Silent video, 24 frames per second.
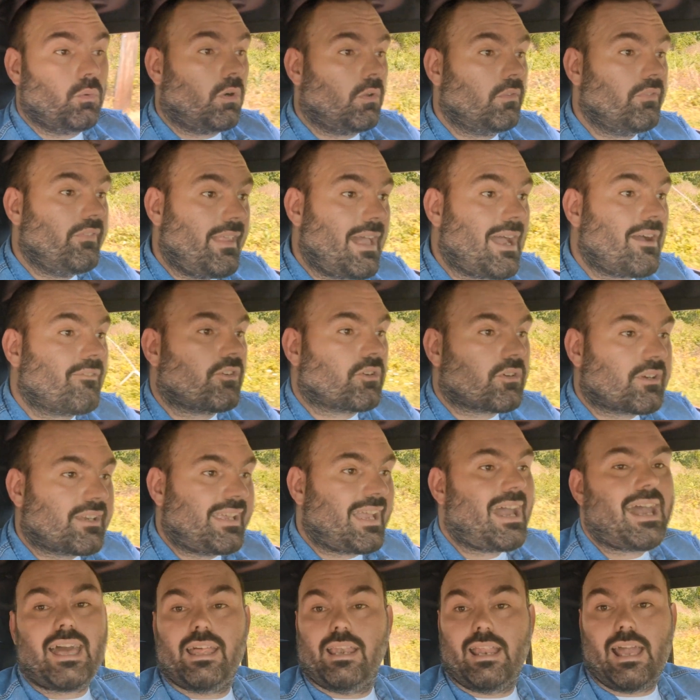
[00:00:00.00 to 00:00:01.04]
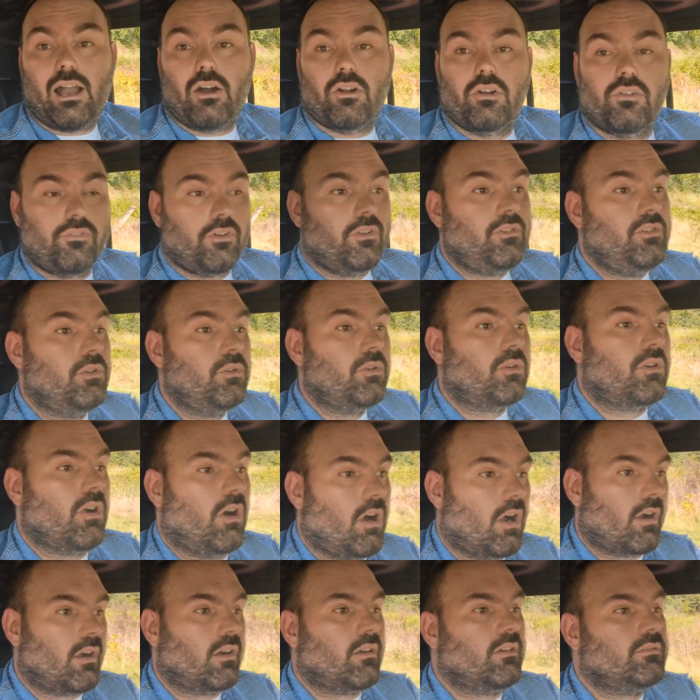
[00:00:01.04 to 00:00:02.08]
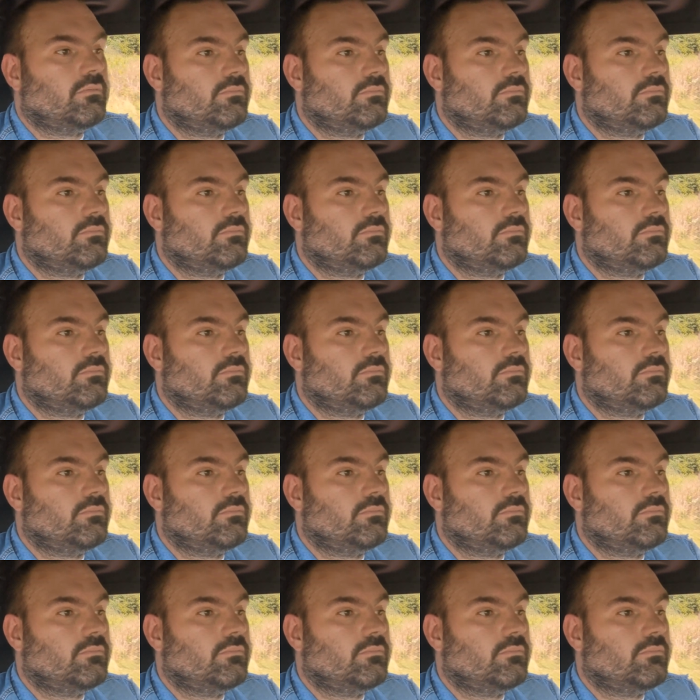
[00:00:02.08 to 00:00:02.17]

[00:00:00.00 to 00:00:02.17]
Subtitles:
will never get out of a new car.